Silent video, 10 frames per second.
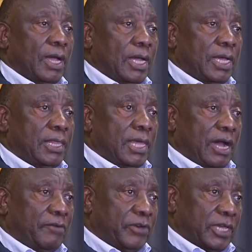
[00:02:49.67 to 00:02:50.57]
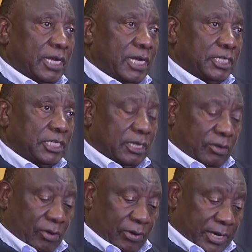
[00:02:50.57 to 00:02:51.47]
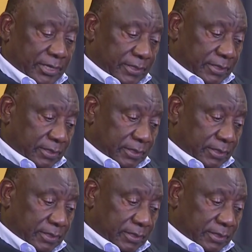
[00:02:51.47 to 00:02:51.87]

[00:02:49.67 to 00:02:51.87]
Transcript: in the African National Congress.